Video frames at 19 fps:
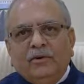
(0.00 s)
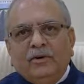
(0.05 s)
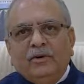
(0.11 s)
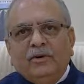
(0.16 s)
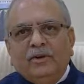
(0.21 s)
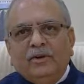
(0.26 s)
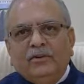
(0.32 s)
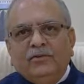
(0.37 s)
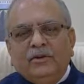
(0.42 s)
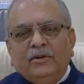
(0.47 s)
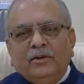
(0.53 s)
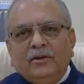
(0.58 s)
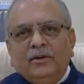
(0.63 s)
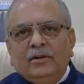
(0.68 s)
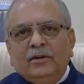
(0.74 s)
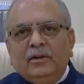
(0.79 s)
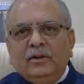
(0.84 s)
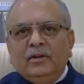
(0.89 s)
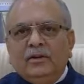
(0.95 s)
a reason
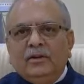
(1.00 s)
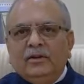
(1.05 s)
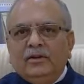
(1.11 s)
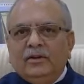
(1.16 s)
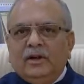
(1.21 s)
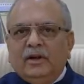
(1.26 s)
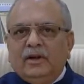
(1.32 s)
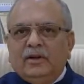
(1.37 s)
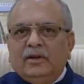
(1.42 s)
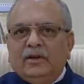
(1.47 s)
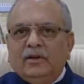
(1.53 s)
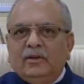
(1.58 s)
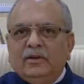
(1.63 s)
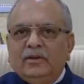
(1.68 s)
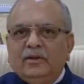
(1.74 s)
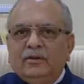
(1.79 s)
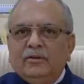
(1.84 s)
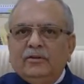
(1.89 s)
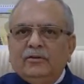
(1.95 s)
that
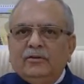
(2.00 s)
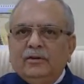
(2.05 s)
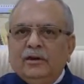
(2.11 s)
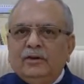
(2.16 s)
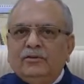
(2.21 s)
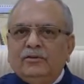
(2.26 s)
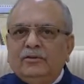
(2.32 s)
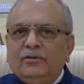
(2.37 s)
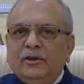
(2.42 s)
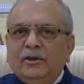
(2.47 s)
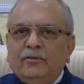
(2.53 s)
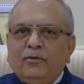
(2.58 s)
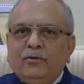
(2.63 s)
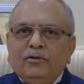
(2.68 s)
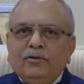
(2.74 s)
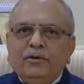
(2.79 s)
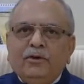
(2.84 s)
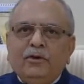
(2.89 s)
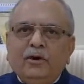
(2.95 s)
there
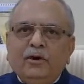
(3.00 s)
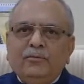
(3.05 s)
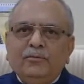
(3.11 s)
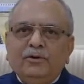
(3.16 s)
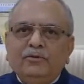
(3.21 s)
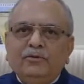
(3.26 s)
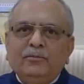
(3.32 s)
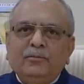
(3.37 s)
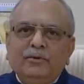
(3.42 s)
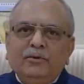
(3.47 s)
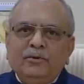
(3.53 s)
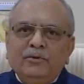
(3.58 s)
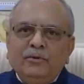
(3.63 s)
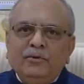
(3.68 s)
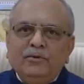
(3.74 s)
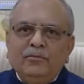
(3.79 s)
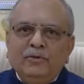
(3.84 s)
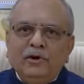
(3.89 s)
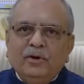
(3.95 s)
was enormous amount
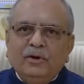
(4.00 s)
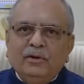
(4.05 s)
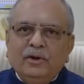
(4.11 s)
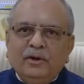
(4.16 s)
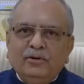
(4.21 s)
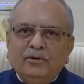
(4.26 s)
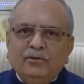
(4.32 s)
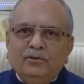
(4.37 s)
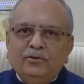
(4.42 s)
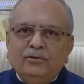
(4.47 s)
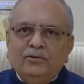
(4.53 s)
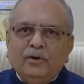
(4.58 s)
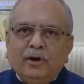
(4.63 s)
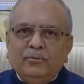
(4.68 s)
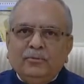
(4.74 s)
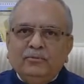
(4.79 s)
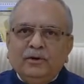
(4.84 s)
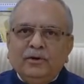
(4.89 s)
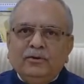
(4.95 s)
of work that used to
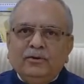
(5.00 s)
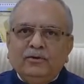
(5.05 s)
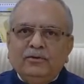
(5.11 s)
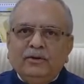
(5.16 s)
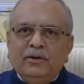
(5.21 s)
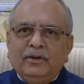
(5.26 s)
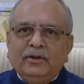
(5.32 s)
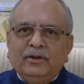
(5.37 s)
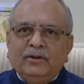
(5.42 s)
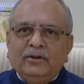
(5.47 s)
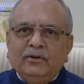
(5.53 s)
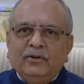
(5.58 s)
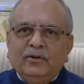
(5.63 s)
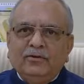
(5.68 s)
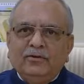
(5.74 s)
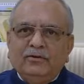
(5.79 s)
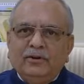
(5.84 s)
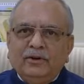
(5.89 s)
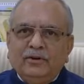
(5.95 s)
happen on the
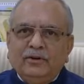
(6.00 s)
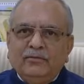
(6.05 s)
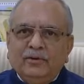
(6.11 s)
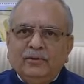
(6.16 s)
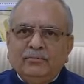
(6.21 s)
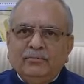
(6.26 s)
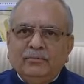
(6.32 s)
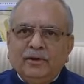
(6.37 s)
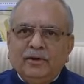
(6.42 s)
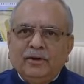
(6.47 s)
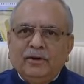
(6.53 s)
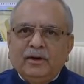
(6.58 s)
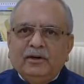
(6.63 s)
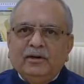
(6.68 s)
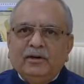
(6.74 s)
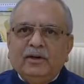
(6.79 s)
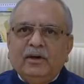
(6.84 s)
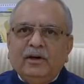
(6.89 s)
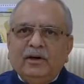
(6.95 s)
technology development
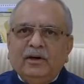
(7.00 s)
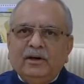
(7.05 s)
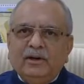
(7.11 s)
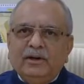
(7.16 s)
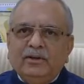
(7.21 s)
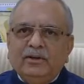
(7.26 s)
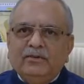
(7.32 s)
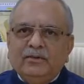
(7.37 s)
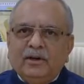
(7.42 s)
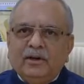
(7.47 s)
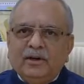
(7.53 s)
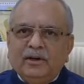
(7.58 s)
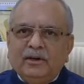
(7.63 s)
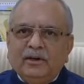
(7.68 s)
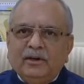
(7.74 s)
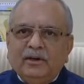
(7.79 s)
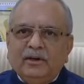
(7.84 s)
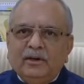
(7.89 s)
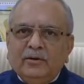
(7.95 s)
and the R&D side.
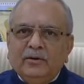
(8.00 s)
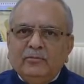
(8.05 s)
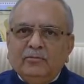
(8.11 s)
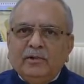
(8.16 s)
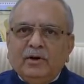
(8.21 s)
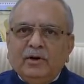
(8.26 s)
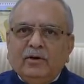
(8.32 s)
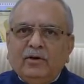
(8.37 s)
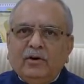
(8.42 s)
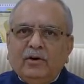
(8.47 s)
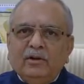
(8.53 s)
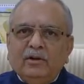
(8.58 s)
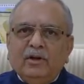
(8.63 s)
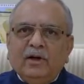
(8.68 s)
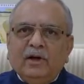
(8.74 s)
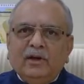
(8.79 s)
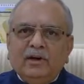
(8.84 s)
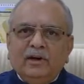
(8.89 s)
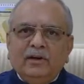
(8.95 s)
But all
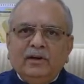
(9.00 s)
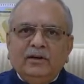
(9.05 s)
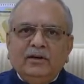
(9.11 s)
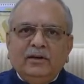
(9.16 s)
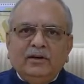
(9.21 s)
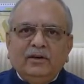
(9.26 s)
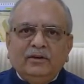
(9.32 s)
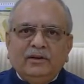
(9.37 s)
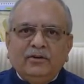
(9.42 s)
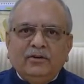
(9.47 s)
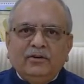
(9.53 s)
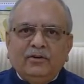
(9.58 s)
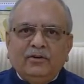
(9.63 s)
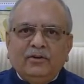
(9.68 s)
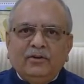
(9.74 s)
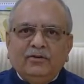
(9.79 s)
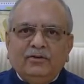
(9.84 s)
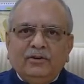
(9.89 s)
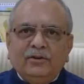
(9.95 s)
the R&D and
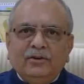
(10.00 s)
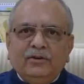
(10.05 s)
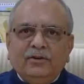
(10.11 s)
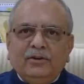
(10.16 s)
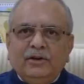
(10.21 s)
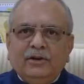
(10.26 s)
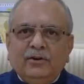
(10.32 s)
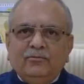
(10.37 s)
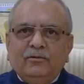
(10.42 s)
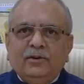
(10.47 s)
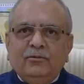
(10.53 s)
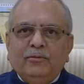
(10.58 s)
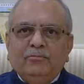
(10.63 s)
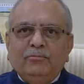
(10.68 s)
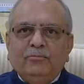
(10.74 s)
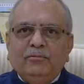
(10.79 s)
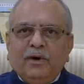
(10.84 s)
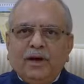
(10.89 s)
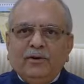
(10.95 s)
technology
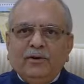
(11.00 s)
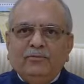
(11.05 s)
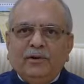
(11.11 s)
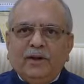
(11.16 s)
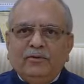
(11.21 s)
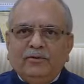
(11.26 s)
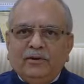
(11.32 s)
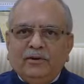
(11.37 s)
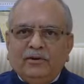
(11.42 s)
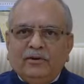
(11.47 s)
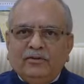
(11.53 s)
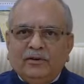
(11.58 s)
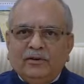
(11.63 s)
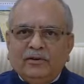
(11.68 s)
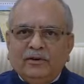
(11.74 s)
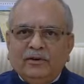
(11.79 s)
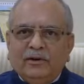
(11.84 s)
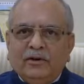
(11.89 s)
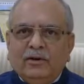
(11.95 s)
developed by private
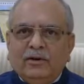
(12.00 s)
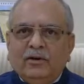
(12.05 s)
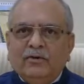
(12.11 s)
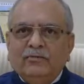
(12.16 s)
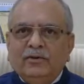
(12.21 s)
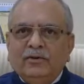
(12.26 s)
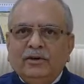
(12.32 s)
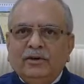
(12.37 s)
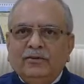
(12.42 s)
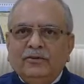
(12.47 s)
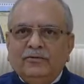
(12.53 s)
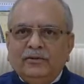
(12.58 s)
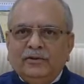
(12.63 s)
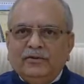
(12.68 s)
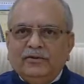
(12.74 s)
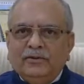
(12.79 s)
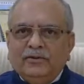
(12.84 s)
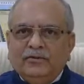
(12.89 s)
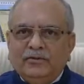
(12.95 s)
sector along with
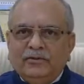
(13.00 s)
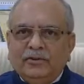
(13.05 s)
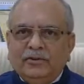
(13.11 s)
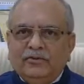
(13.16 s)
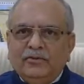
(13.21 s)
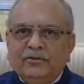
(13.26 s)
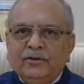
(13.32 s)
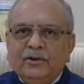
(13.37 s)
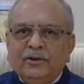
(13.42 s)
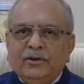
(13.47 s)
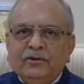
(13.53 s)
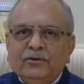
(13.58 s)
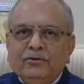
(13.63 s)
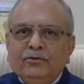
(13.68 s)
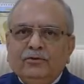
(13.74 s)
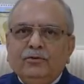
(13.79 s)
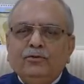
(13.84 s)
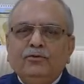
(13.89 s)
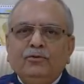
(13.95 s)
defense research
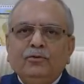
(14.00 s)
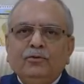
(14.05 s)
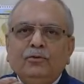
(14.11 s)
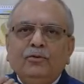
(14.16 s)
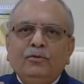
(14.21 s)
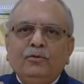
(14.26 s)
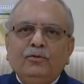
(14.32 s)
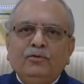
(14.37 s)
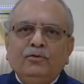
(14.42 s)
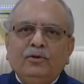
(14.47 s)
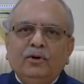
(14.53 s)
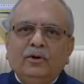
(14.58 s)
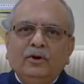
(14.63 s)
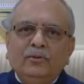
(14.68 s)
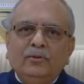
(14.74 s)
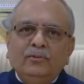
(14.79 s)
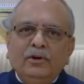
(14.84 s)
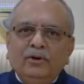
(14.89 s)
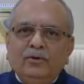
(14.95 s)
used to go to the
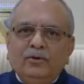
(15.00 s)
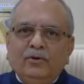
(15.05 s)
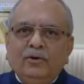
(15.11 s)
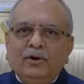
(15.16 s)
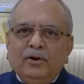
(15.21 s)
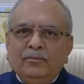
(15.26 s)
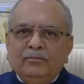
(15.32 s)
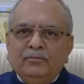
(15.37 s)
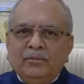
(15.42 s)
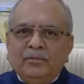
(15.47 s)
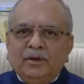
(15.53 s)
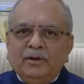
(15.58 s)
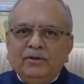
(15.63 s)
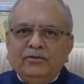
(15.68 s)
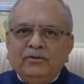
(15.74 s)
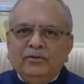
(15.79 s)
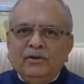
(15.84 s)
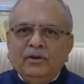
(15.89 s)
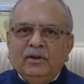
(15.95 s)
government-owned
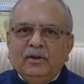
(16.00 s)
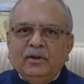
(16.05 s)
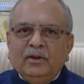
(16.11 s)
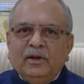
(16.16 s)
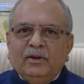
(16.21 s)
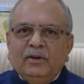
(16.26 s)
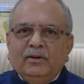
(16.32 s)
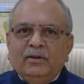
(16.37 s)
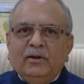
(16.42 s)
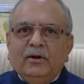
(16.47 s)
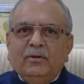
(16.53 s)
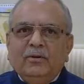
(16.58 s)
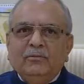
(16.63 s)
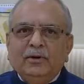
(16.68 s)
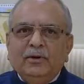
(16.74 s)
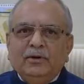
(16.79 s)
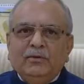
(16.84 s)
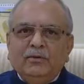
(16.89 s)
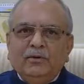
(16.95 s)
companies, and the
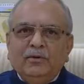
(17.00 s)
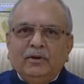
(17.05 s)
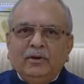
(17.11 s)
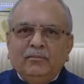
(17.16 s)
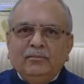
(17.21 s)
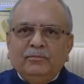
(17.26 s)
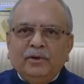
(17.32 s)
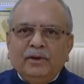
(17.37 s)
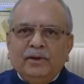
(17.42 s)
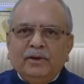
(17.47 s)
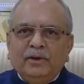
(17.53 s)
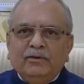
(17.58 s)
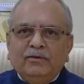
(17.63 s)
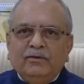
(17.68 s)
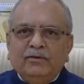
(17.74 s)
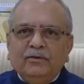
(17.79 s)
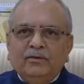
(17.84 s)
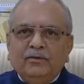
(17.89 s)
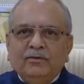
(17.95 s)
government-owned
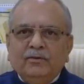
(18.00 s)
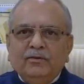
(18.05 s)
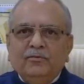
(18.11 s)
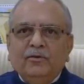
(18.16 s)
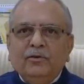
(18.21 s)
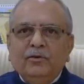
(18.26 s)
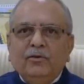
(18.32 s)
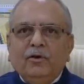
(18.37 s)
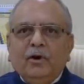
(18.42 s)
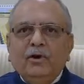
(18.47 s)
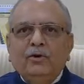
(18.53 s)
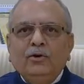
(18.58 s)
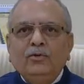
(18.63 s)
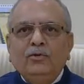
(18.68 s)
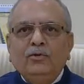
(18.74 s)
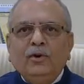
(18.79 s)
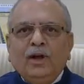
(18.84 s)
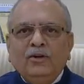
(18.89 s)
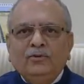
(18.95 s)
companies would not
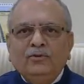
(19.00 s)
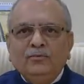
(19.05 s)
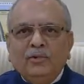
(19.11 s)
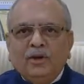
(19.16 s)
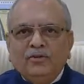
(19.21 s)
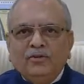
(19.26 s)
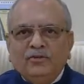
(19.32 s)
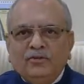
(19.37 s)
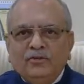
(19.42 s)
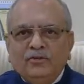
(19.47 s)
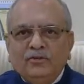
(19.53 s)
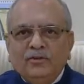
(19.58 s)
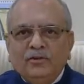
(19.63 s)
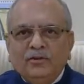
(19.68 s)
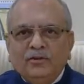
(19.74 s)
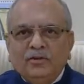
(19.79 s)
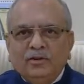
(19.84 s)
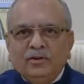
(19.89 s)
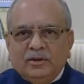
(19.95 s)
do as much
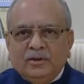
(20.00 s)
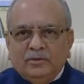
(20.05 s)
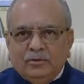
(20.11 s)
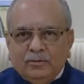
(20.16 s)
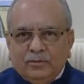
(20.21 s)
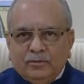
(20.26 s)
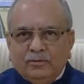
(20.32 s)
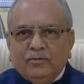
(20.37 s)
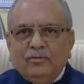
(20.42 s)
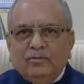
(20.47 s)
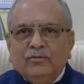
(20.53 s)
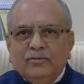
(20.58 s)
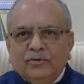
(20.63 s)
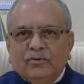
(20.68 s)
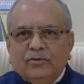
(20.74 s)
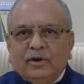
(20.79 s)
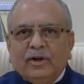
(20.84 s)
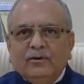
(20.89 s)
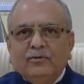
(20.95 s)
into
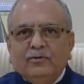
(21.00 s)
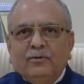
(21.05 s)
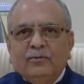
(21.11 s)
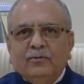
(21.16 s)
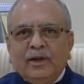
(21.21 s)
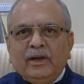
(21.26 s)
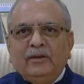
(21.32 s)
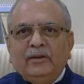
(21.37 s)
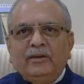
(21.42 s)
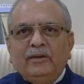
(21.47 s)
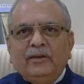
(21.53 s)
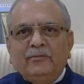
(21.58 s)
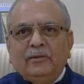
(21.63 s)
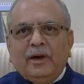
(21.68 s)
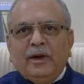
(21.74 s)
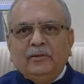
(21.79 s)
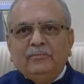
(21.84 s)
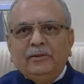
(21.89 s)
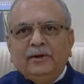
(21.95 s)
trying to make them
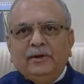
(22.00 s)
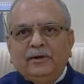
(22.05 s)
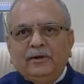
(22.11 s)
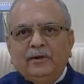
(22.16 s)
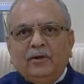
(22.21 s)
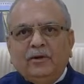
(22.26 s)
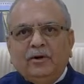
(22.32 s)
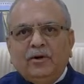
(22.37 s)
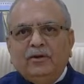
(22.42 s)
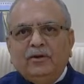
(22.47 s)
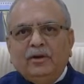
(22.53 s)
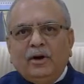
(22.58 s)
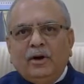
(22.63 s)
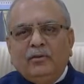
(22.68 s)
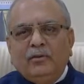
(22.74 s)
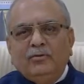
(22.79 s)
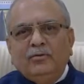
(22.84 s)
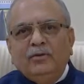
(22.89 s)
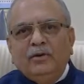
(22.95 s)
happen on
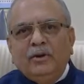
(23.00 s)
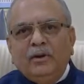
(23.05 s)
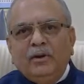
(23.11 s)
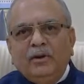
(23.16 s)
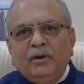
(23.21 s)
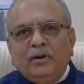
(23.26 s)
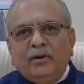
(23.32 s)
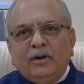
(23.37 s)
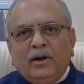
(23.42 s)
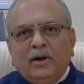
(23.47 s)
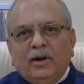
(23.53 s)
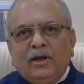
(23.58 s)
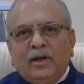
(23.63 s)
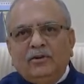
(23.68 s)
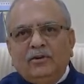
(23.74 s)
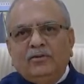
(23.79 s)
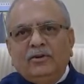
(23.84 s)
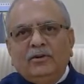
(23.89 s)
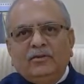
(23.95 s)
ground, and
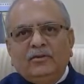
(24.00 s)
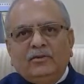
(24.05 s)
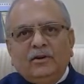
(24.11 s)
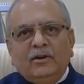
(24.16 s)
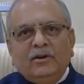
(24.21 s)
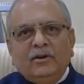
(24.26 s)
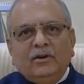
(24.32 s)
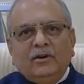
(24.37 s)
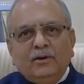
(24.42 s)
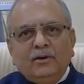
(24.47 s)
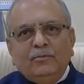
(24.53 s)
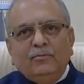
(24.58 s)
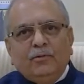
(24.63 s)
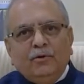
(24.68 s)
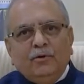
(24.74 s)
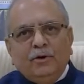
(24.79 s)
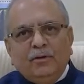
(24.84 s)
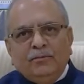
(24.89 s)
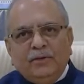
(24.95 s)
as a result, our
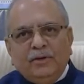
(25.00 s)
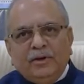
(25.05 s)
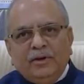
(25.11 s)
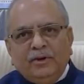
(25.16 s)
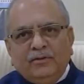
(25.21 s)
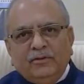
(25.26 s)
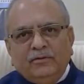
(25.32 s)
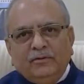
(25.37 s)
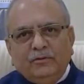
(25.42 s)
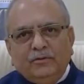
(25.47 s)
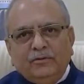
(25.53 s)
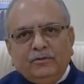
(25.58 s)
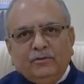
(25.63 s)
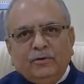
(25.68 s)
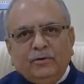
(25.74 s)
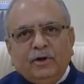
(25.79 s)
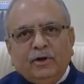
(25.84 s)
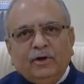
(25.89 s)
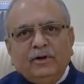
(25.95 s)
import dependence used
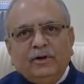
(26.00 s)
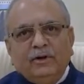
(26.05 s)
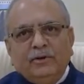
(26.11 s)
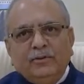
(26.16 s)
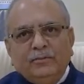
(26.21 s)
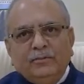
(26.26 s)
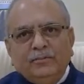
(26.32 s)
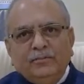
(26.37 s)
to continue.